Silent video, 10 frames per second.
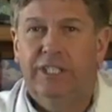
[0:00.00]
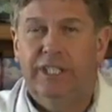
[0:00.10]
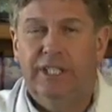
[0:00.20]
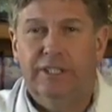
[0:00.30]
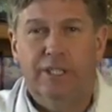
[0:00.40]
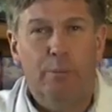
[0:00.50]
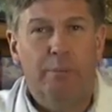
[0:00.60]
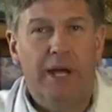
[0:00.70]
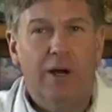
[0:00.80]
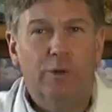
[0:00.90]
is
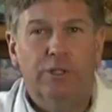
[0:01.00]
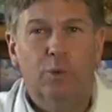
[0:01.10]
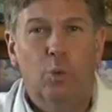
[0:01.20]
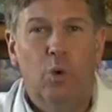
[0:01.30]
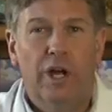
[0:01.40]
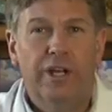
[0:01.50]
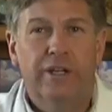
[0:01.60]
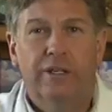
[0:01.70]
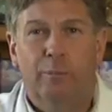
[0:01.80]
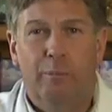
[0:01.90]
about
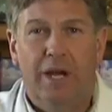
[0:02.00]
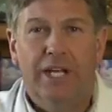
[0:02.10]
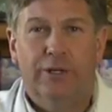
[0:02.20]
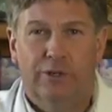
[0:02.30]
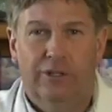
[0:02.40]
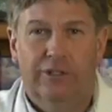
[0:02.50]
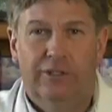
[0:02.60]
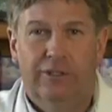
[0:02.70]
1 micron.